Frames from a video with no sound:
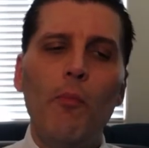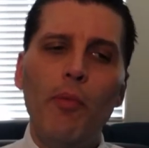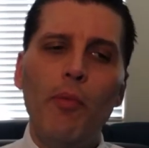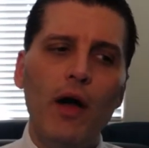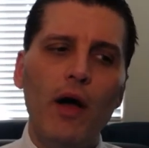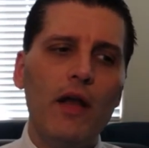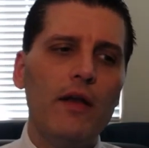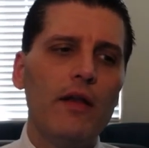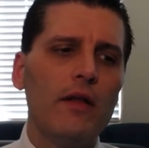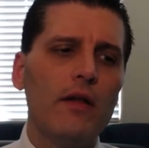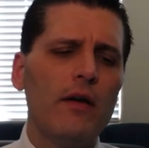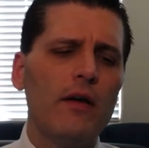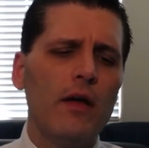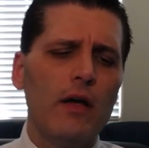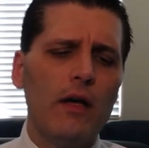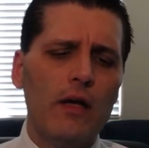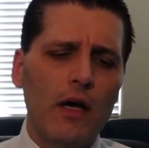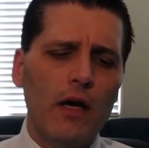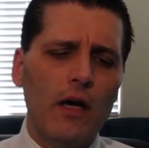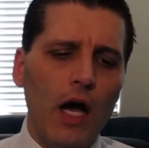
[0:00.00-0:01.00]
But
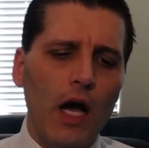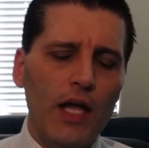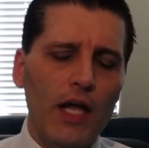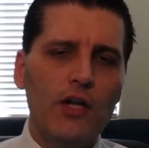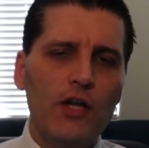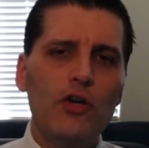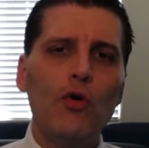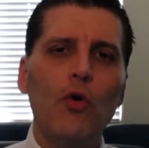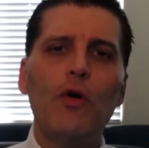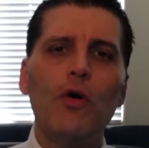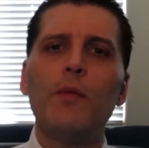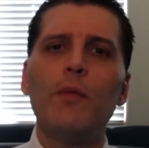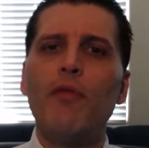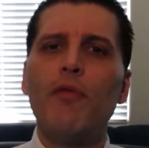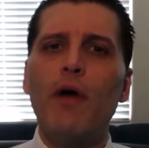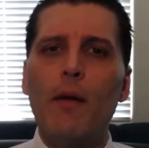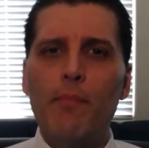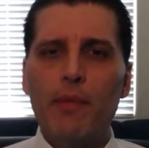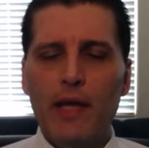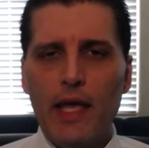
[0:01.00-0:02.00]
ignore the
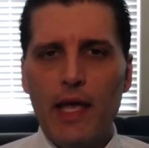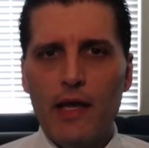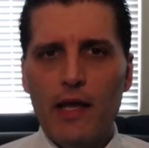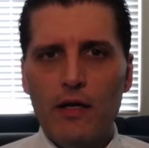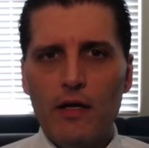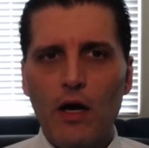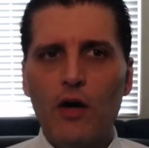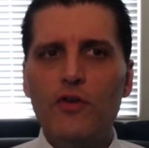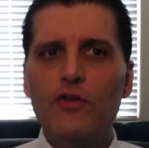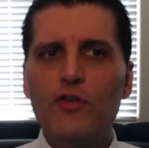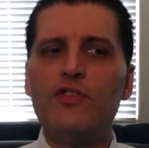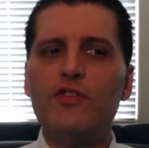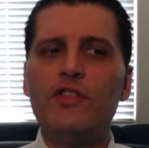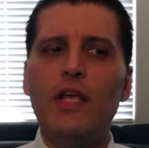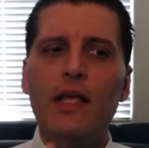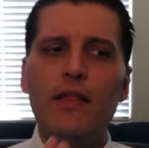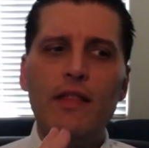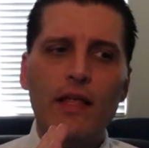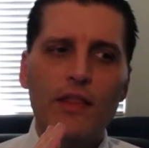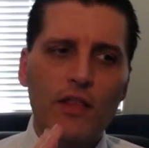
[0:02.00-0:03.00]
propaganda.
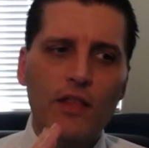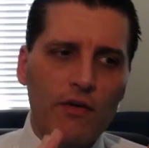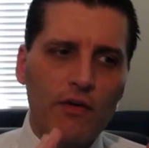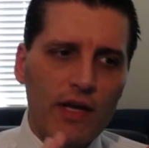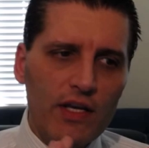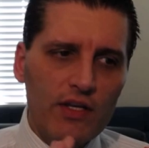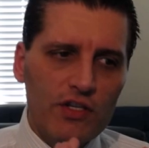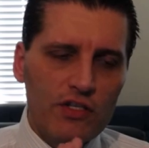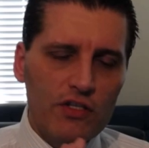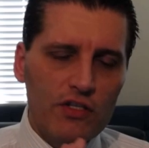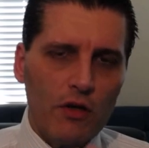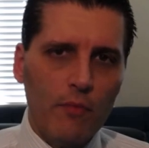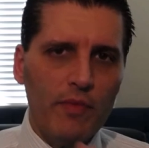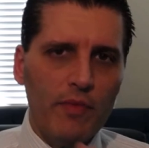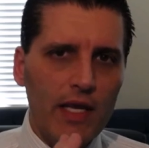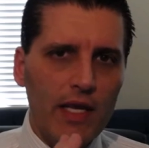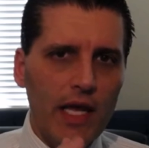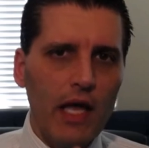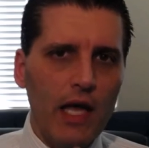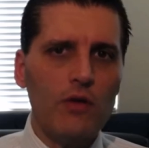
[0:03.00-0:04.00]
Understand that there is
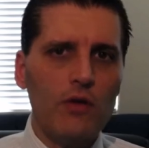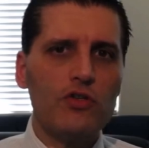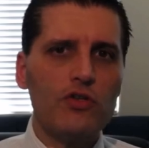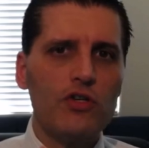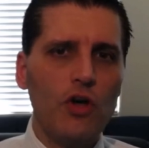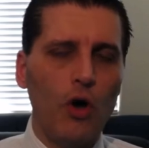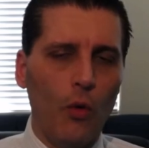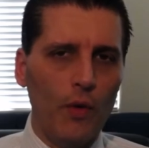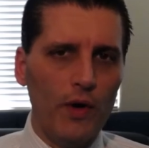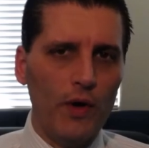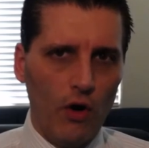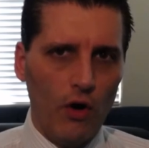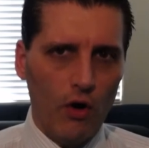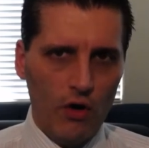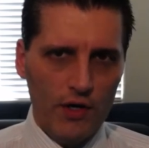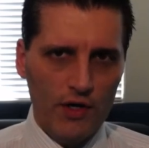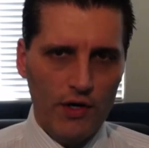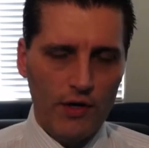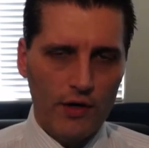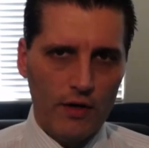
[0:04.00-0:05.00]
something else going
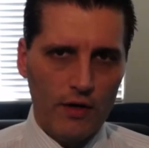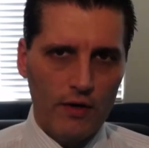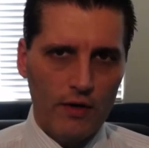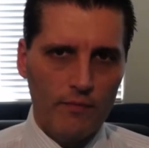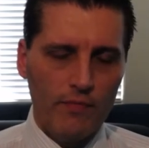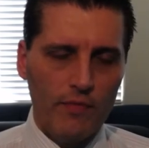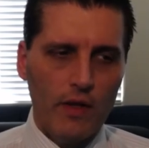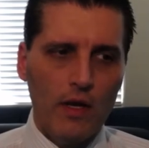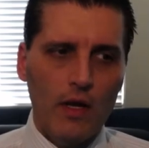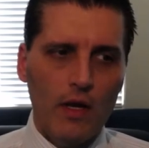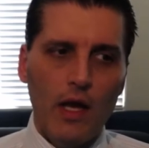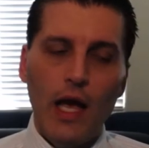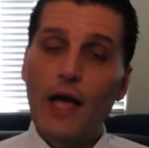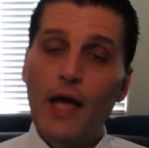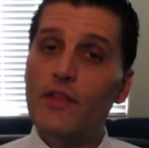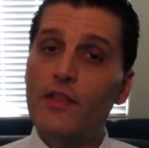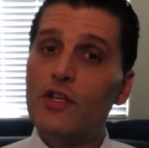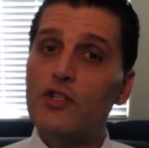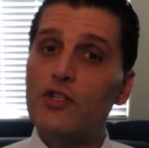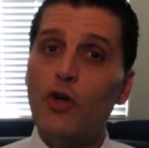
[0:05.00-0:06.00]
on here.
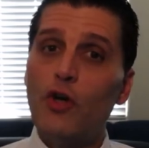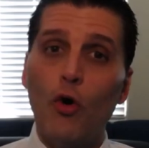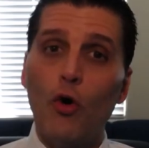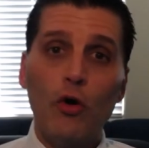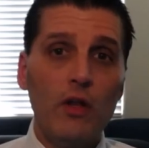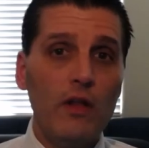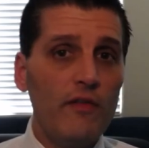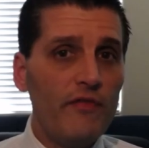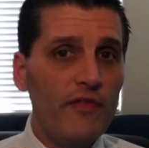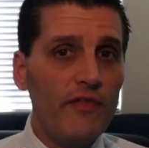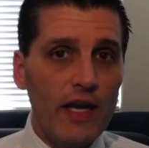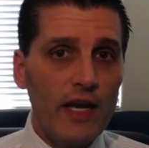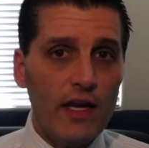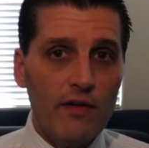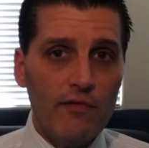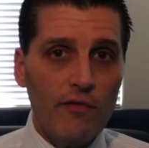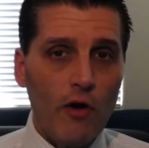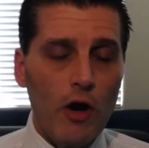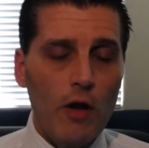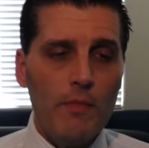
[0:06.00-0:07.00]
And this totally fake
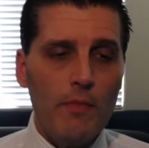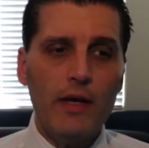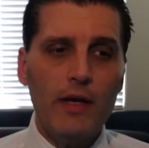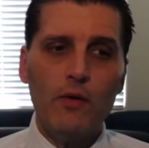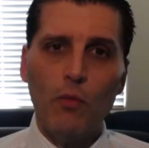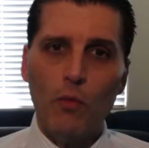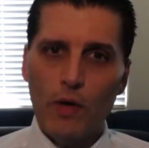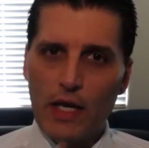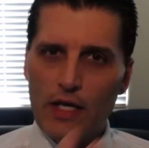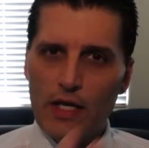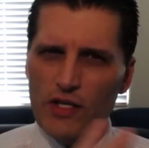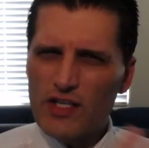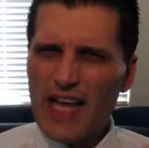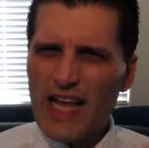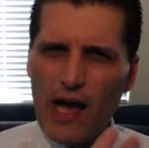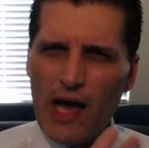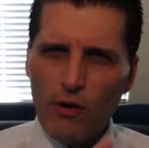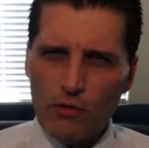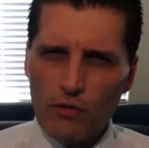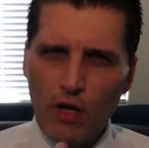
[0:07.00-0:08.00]
environment, what I
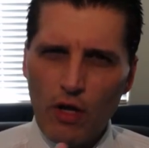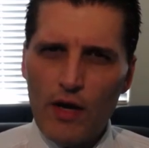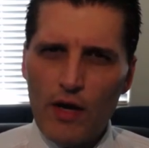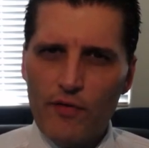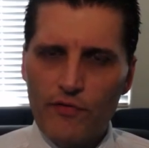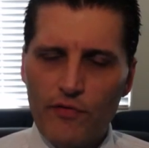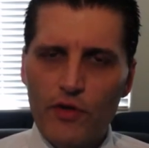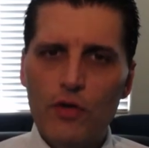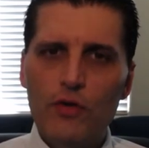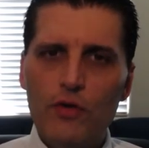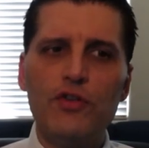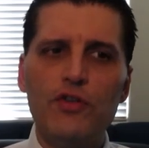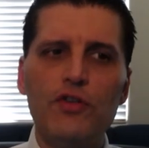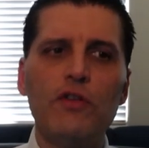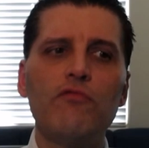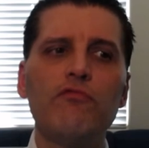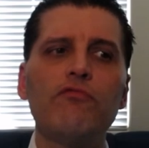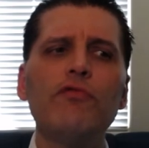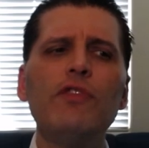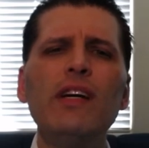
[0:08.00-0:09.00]
just outlined for you,
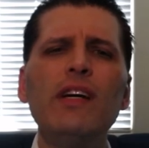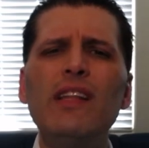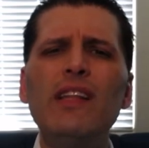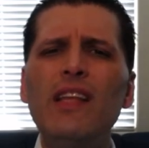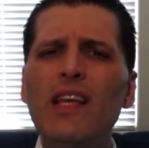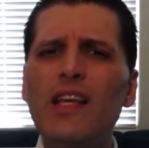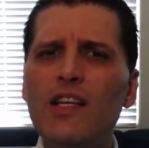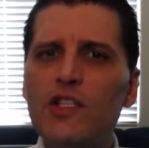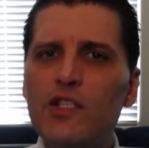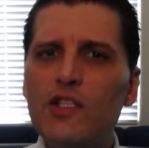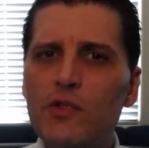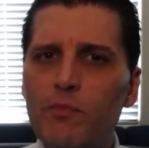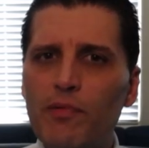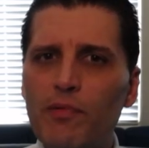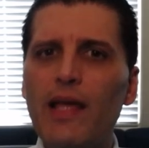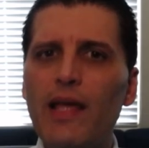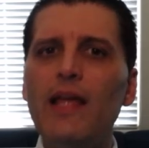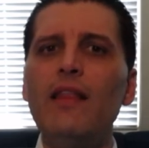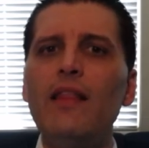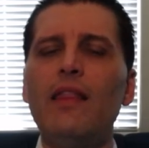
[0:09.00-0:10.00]
should really
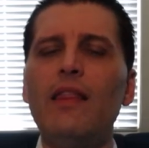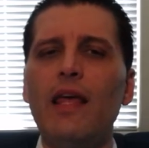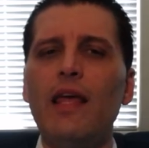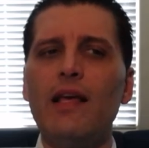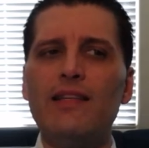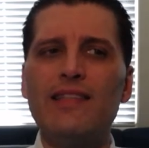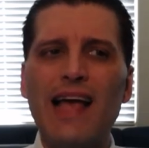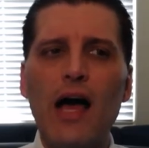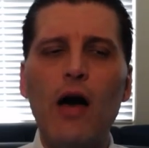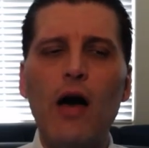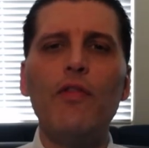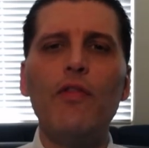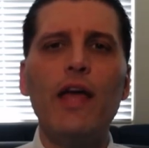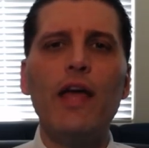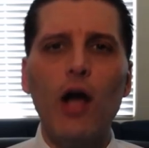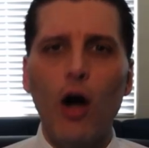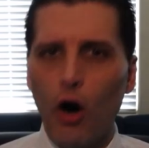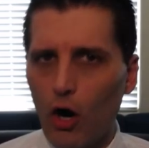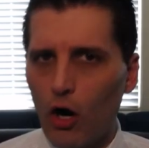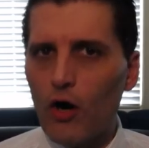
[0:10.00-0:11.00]
explain things how
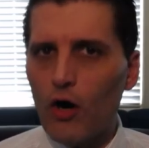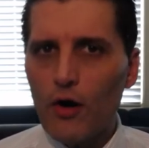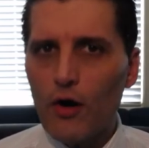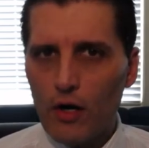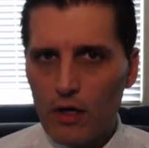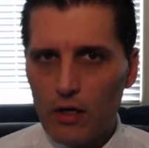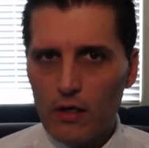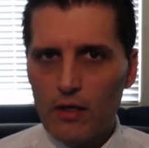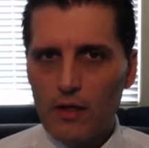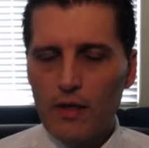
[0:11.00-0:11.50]
they are.